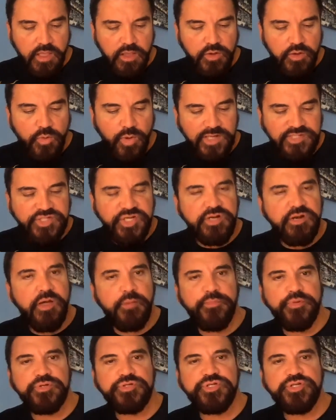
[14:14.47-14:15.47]
Question
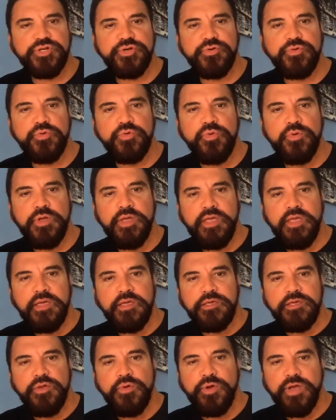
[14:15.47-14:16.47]
number 2,
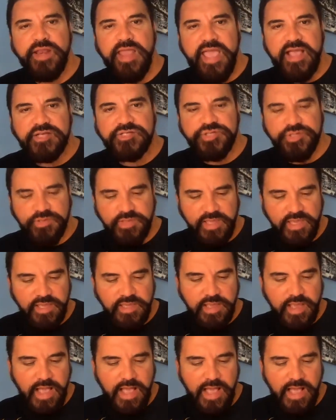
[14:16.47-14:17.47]
you can
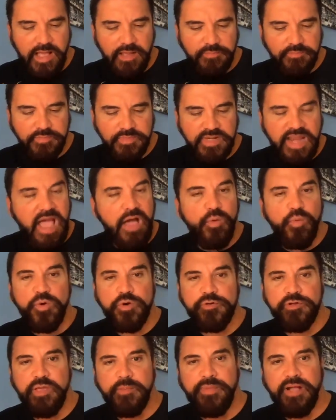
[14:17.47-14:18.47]
actually not
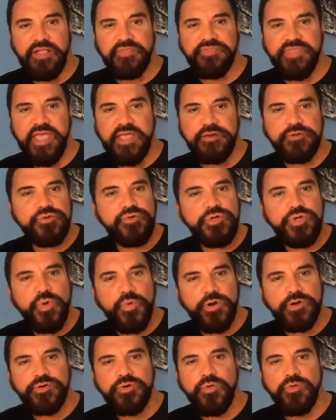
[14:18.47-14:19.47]
worry about that. New
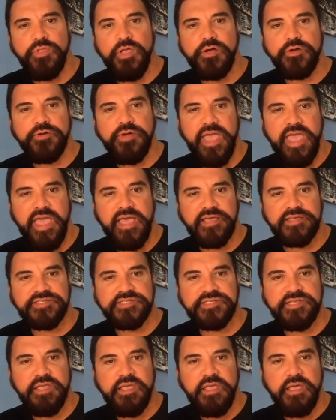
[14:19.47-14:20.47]
York no longer
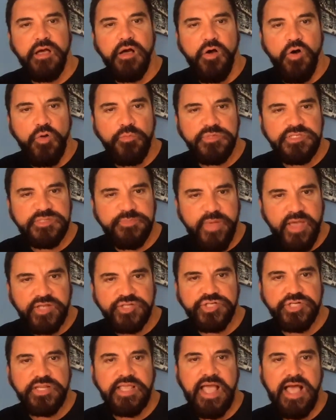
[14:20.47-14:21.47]
has a home
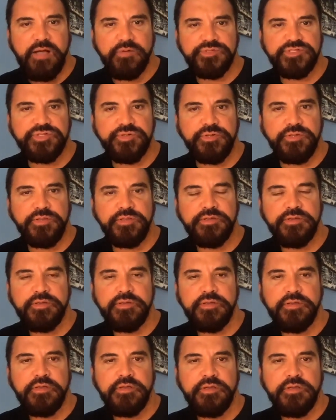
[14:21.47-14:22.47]
inspection council.
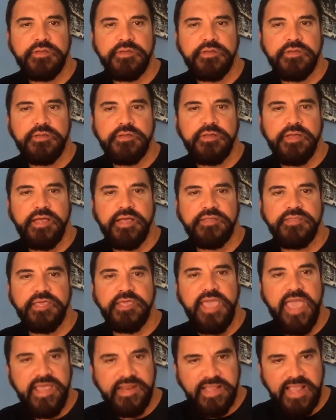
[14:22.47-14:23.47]
They
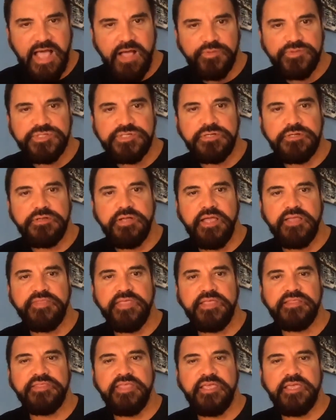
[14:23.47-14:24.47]
had a council and
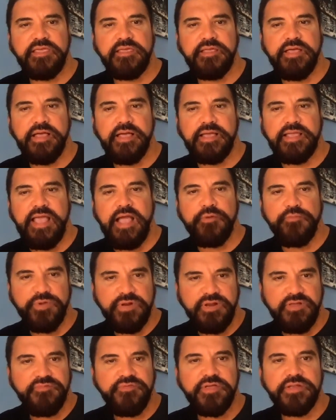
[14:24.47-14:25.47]
then they got
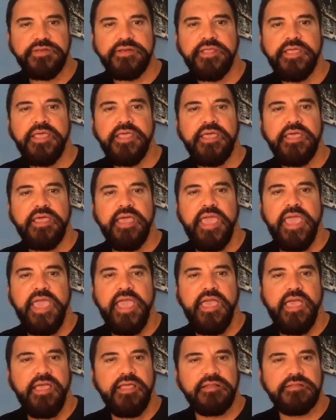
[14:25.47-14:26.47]
rid of it.
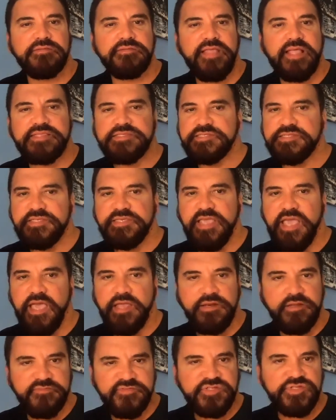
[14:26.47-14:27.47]
And that's the
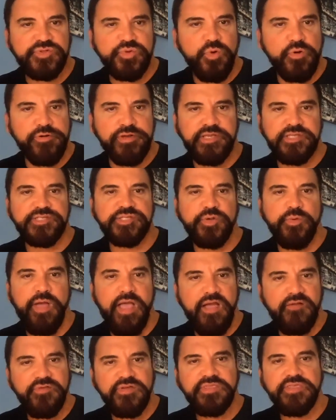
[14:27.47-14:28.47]
end of story. So
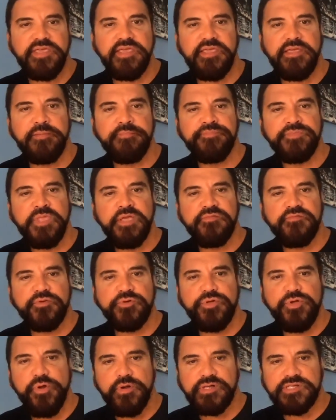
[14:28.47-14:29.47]
everything for
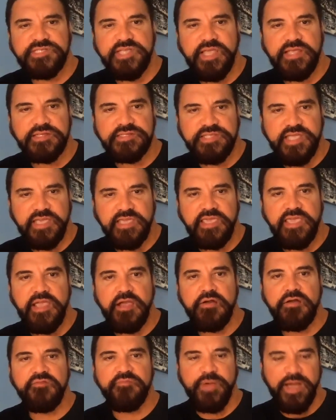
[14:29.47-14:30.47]
New York State is taken
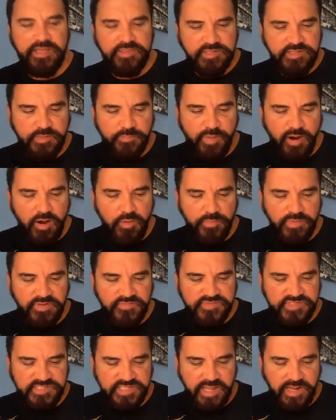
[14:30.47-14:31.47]
care of by the Department of
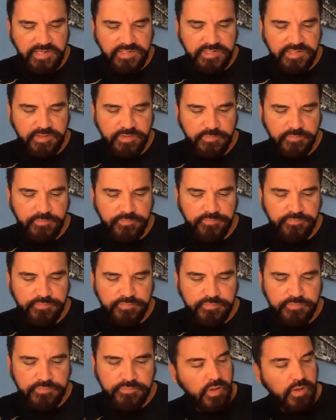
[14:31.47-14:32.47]
State.
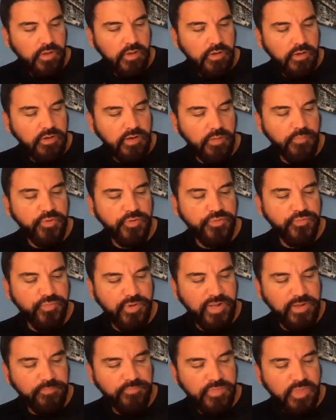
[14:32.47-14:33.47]
Number
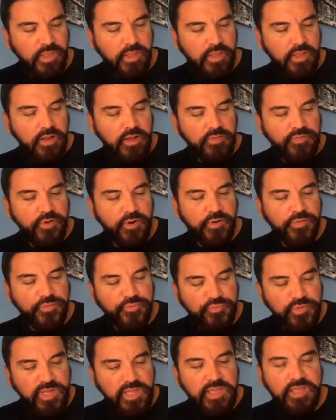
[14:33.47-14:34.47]
3, there are
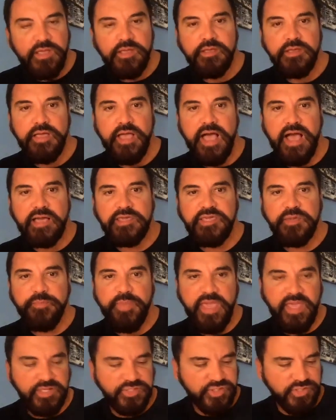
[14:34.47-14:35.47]
3
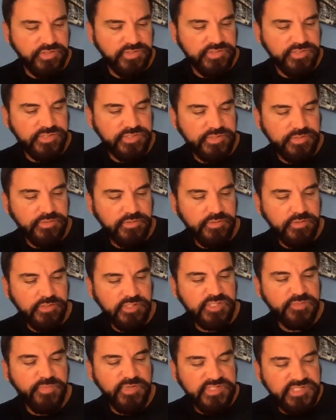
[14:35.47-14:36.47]
occupations
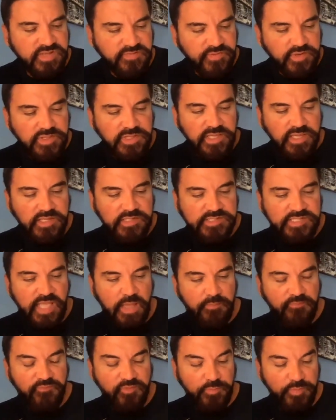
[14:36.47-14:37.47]
specifically
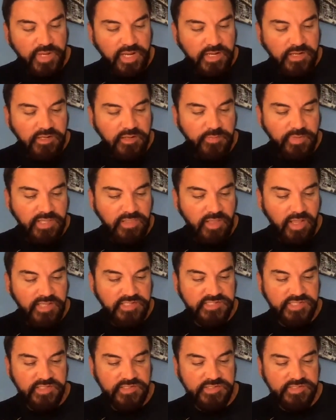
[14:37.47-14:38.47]
exempt from needing to be
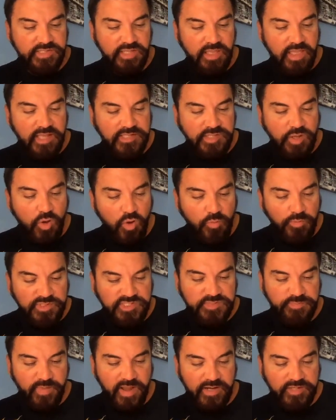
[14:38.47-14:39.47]
licensed as a home
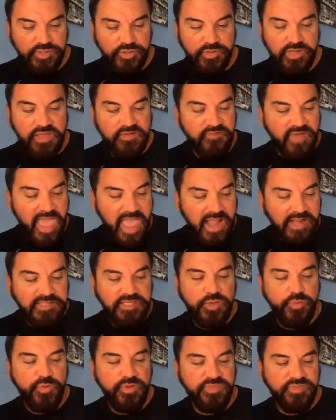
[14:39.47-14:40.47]
inspector if
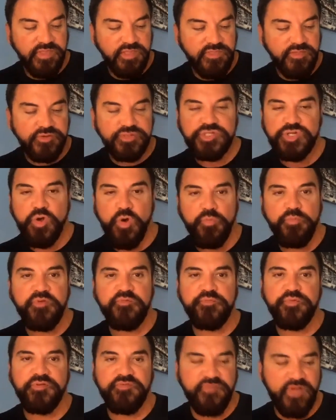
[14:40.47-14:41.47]
acting within their scope
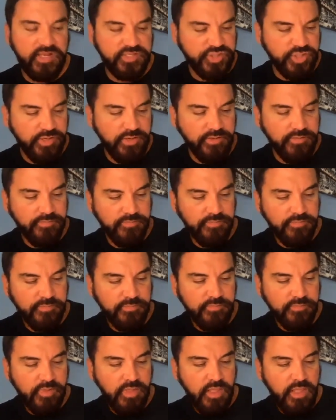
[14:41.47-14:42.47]
of profession.
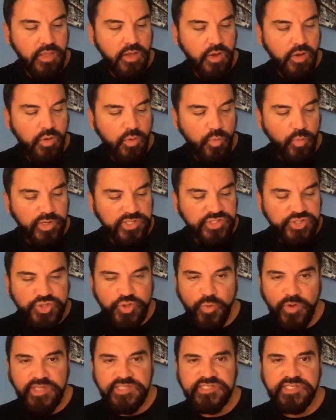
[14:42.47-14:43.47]
Which
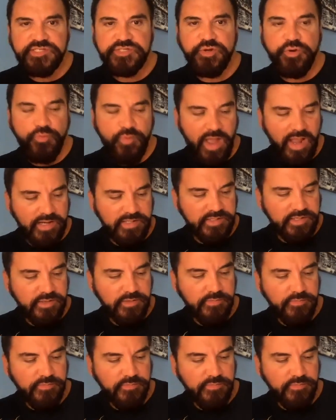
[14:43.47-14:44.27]
choice is correct?